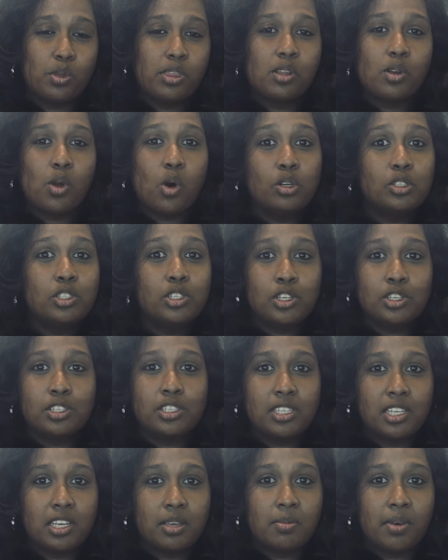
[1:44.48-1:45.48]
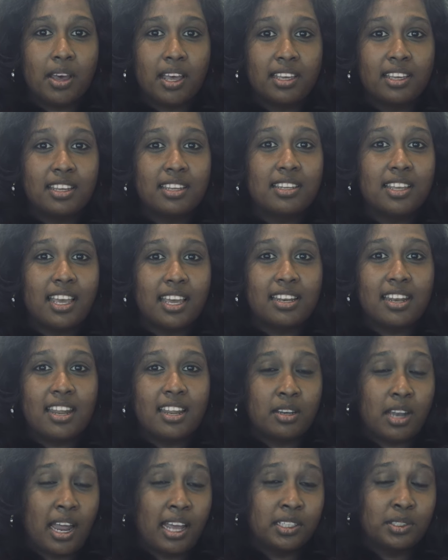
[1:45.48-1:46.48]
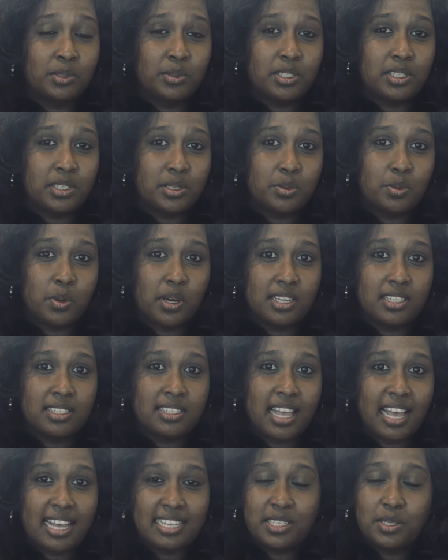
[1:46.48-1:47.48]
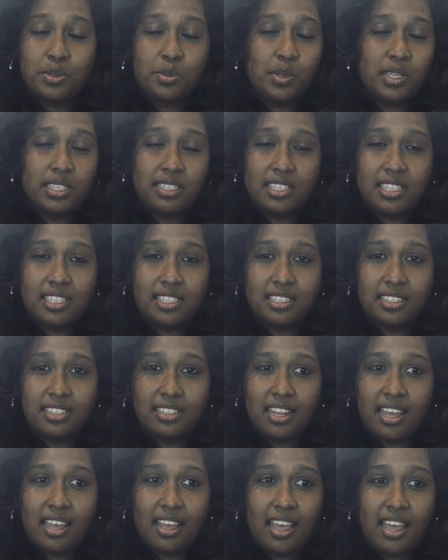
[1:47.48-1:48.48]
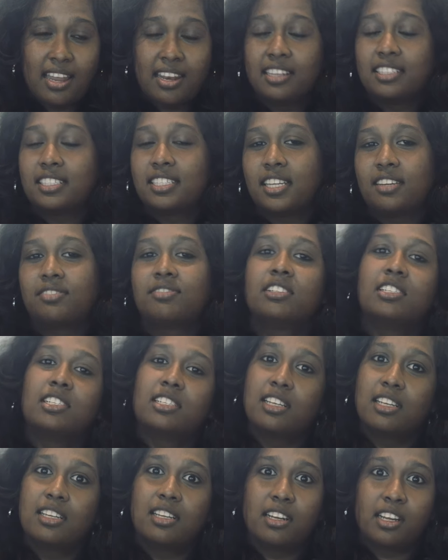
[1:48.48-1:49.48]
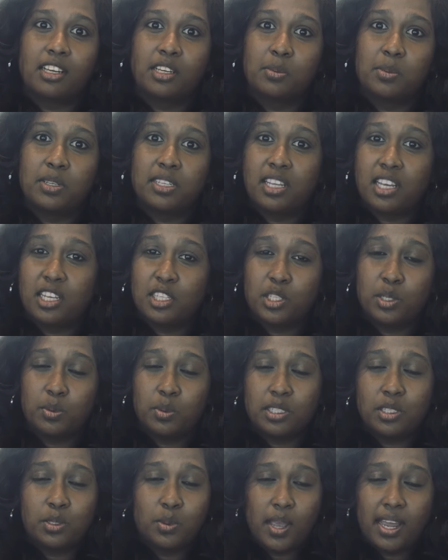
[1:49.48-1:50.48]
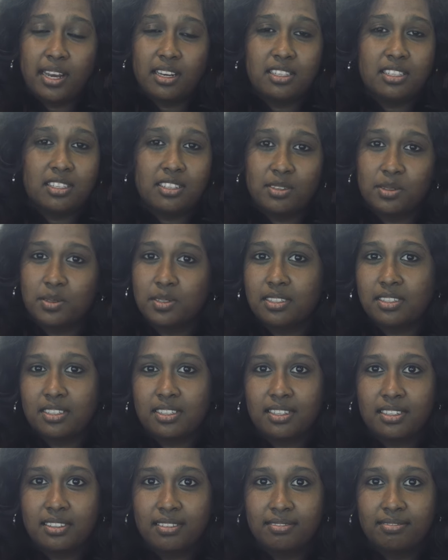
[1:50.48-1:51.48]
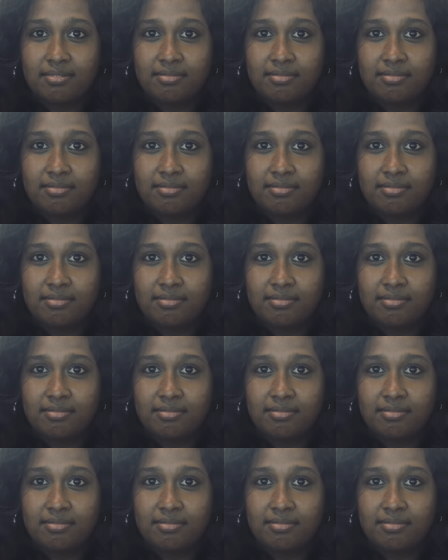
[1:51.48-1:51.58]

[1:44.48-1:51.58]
With an onshore team, I can get accurate advice as and when needed, and I definitely recommend AJV to any student.